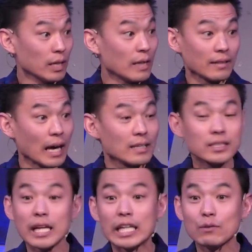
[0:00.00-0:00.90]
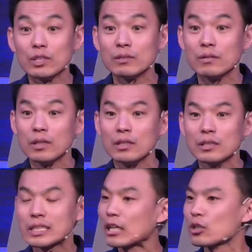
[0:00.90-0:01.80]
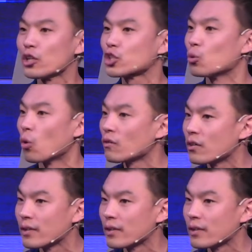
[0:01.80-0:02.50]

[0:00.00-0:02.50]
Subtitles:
That is not even psychological warfare.